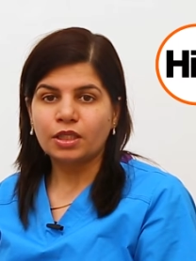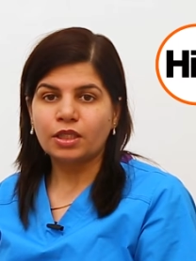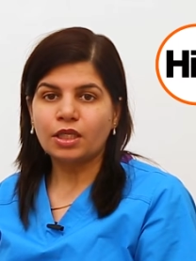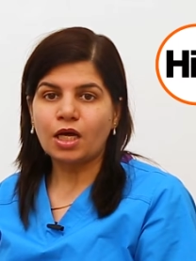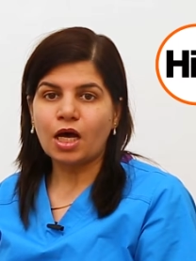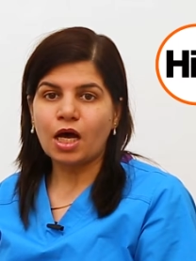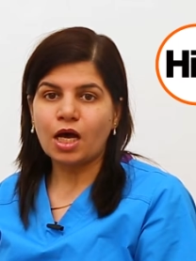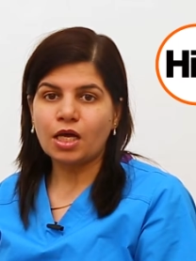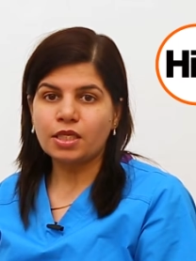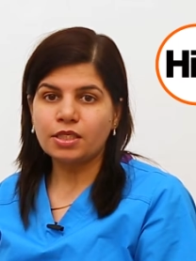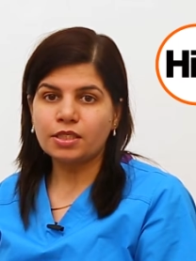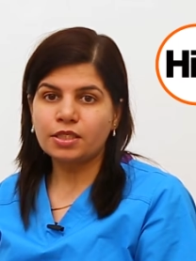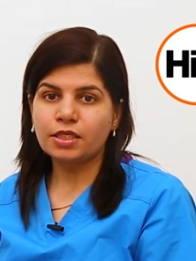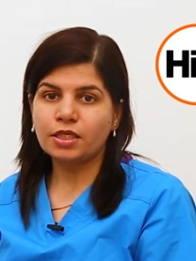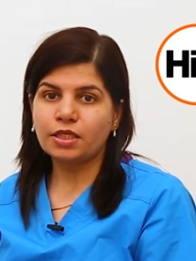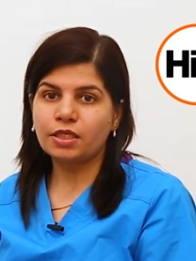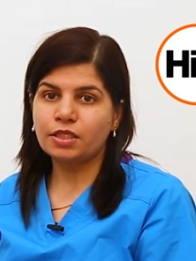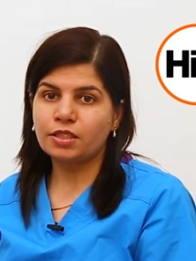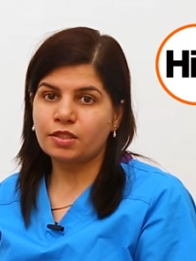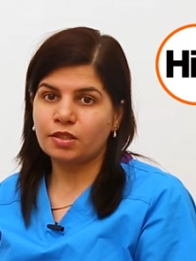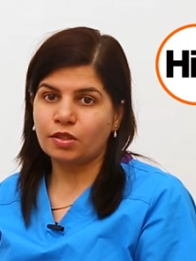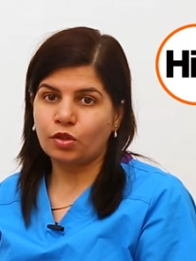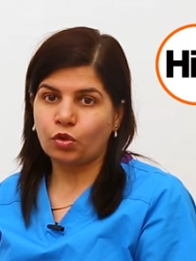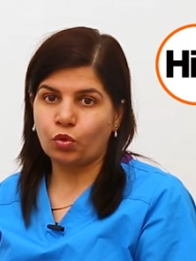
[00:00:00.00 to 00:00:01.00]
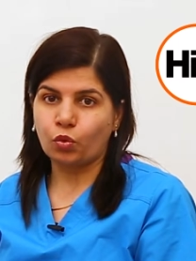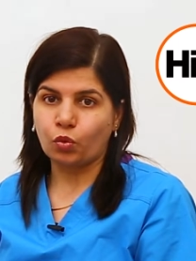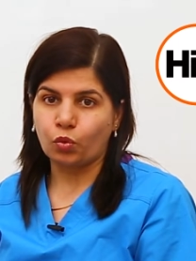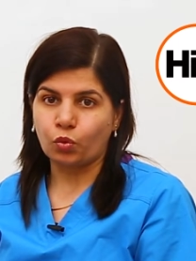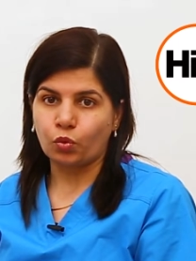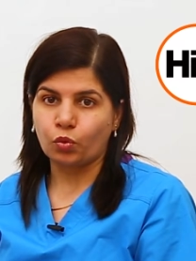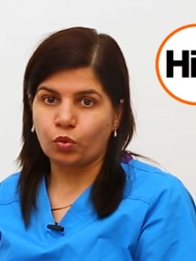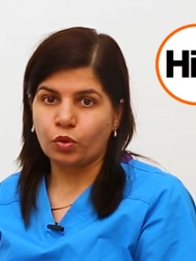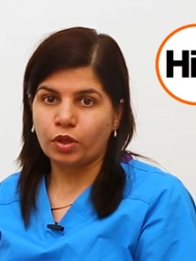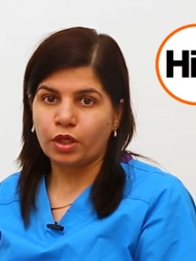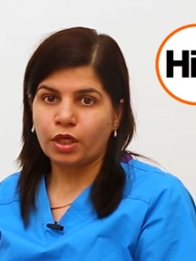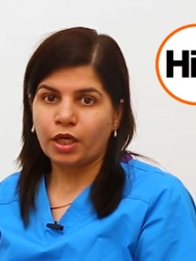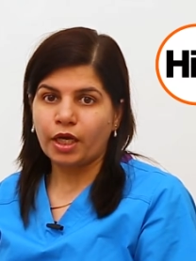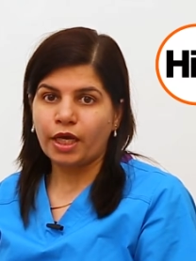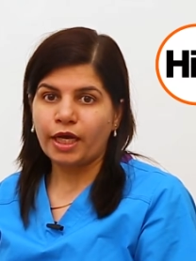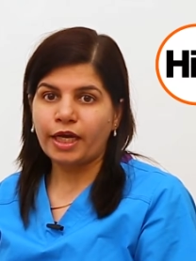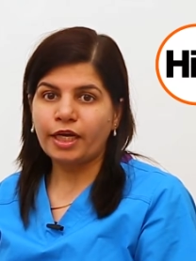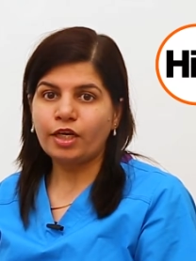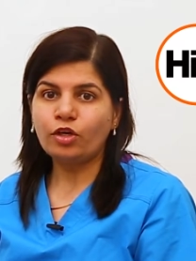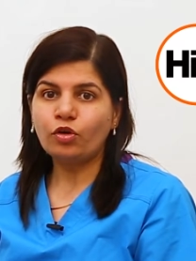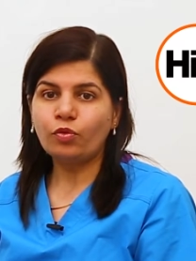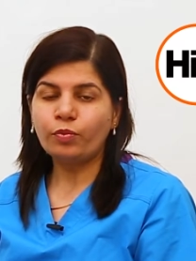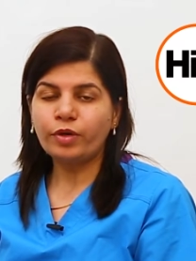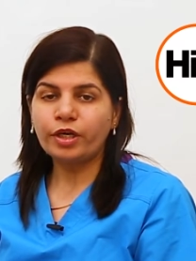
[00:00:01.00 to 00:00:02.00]
The answer is no
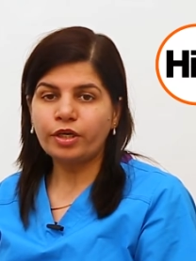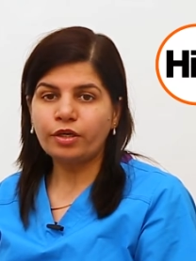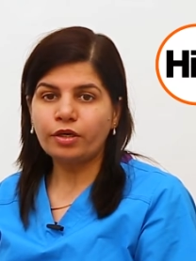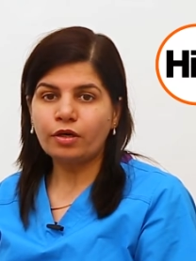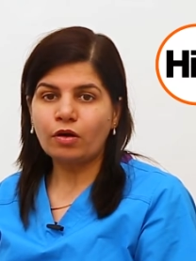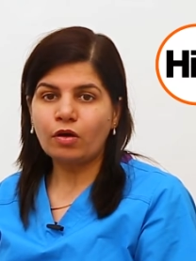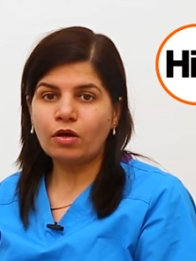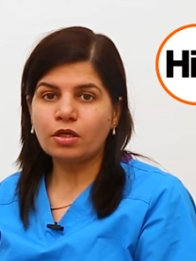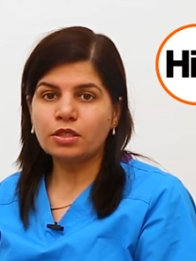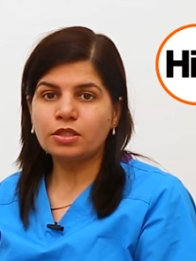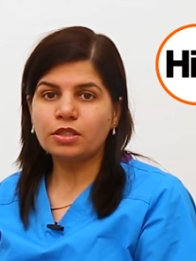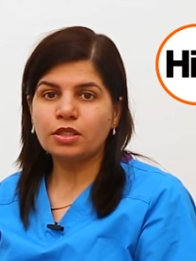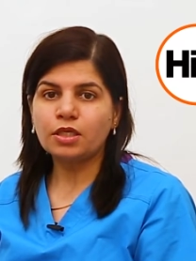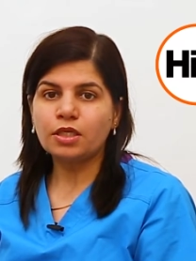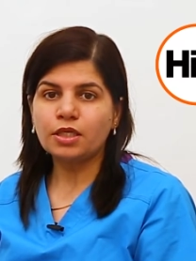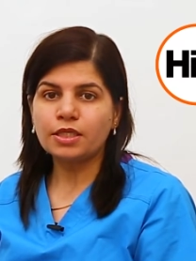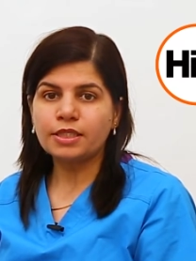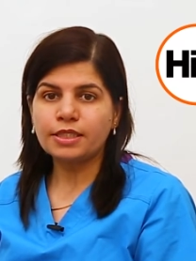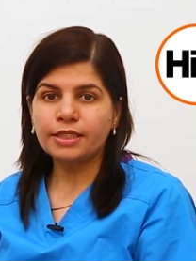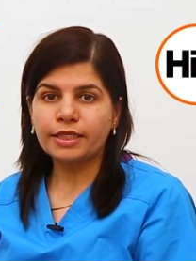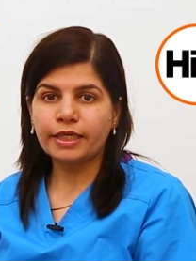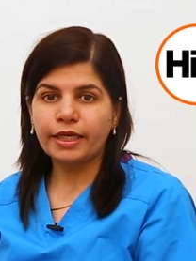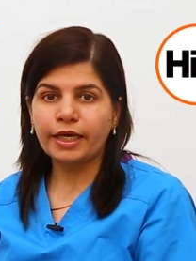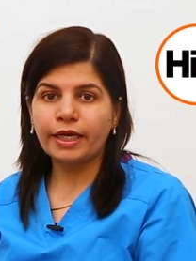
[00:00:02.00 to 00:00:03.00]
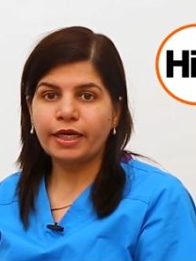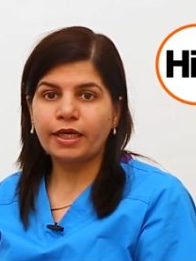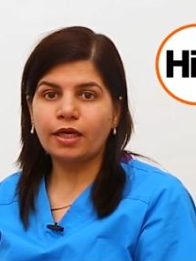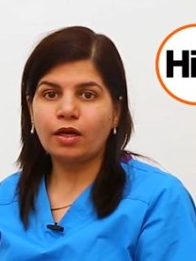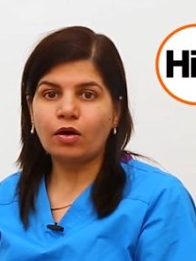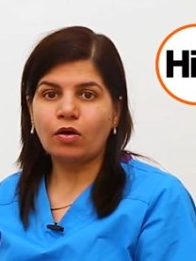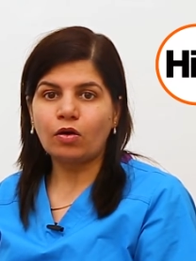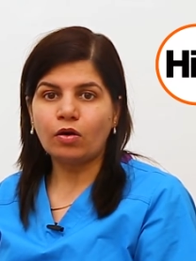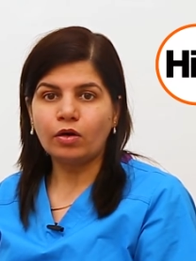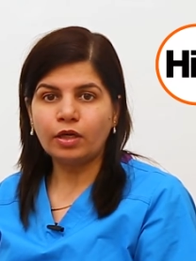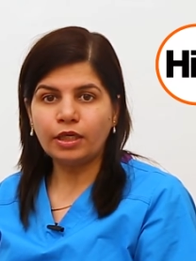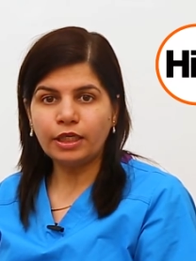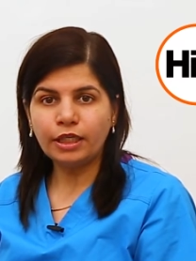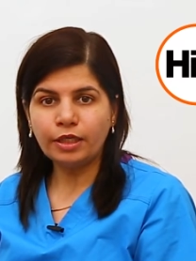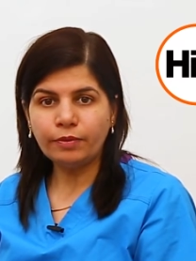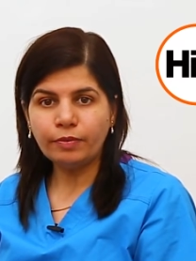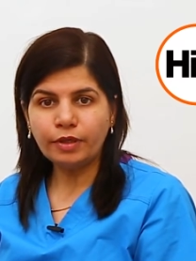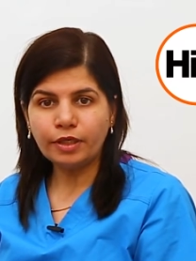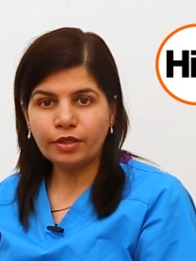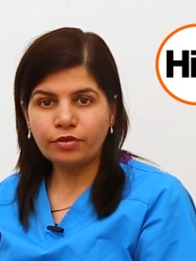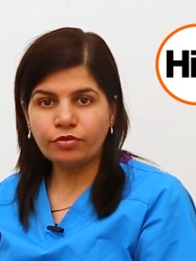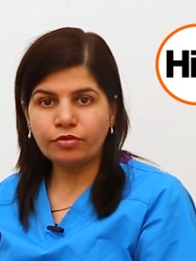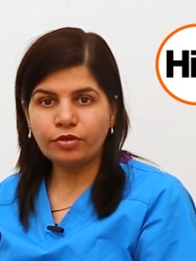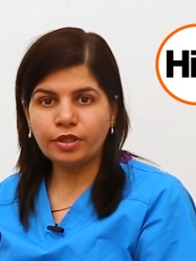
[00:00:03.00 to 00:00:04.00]
endometriosis can only
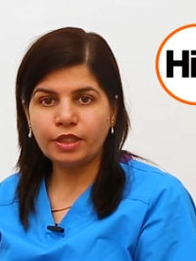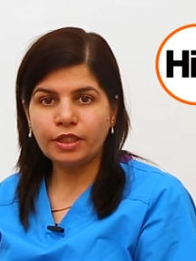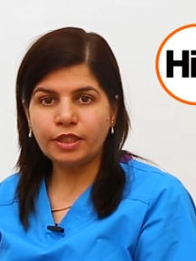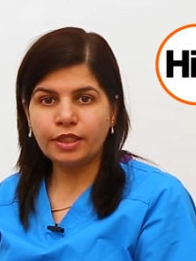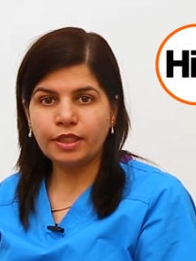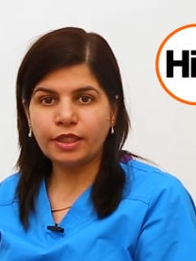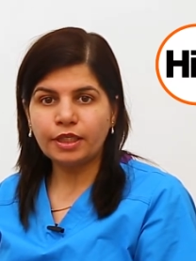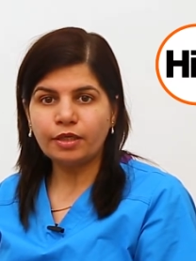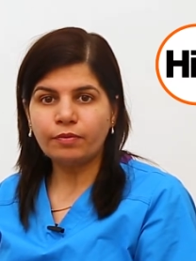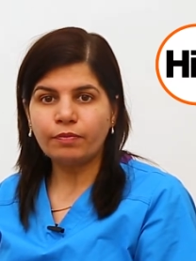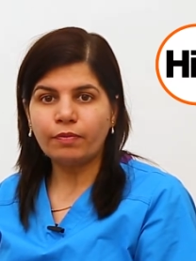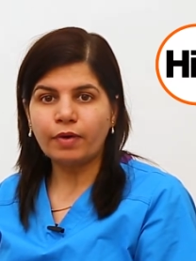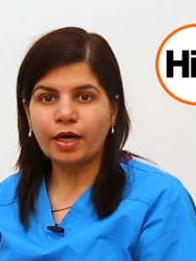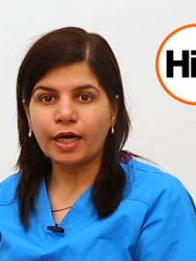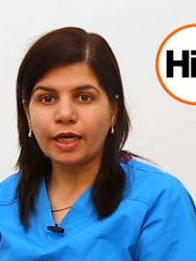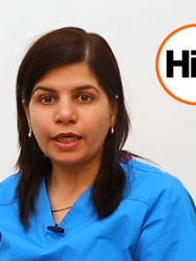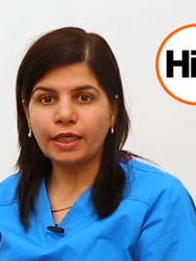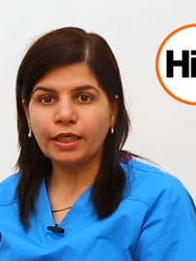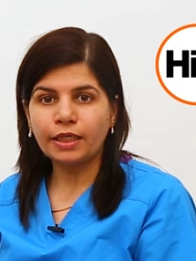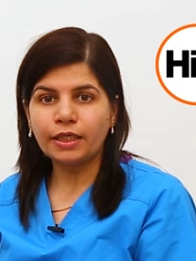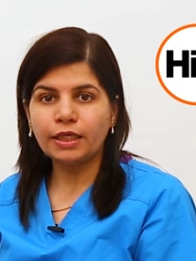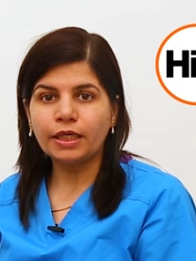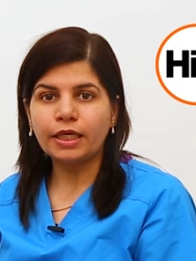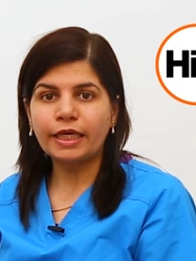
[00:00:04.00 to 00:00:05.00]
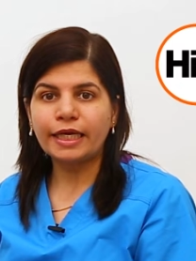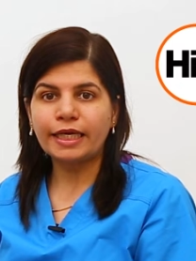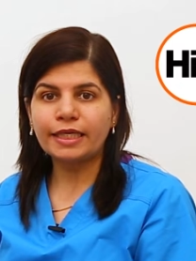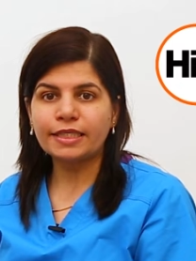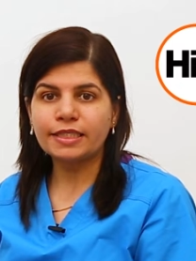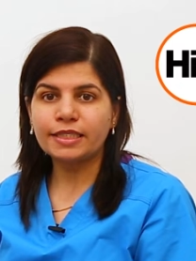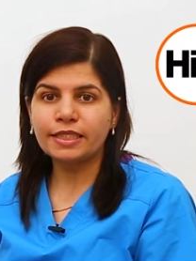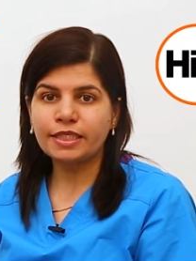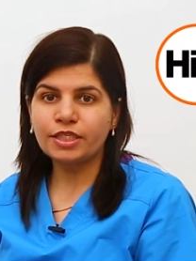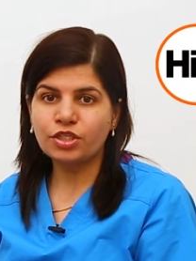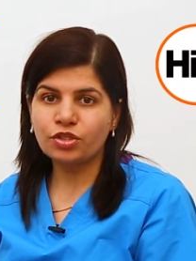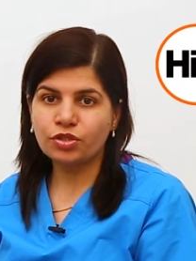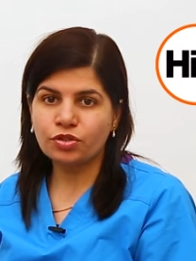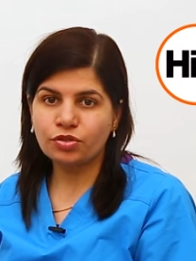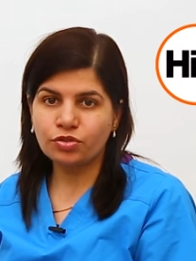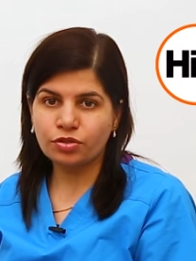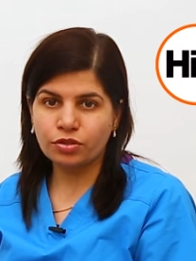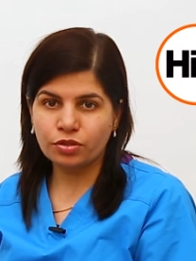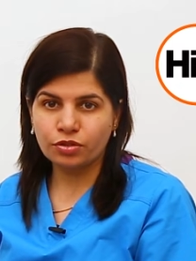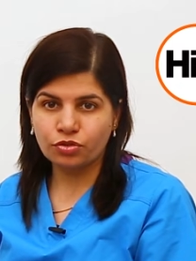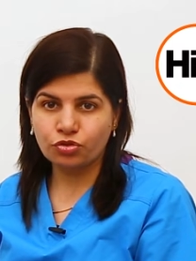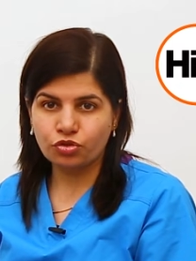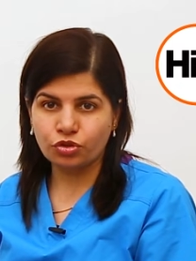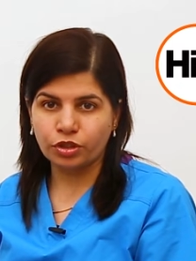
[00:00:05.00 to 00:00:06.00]
be treated by excision
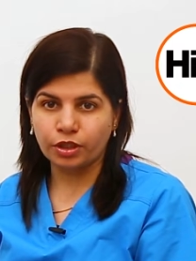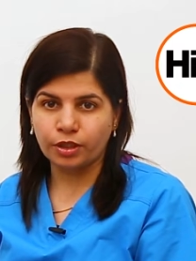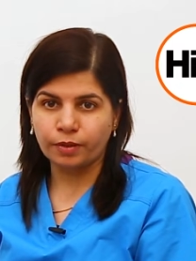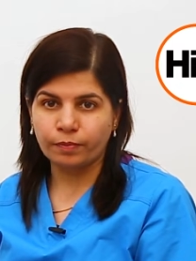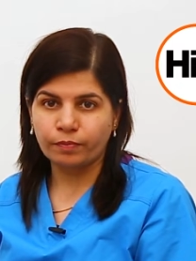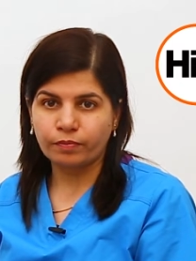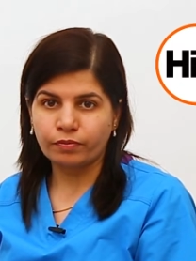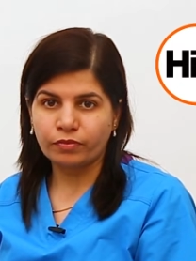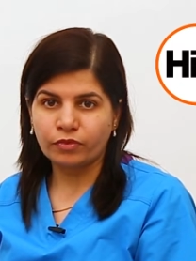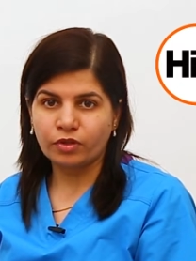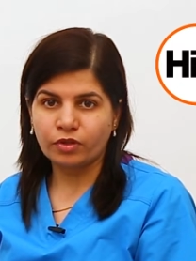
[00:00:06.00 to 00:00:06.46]
surgery.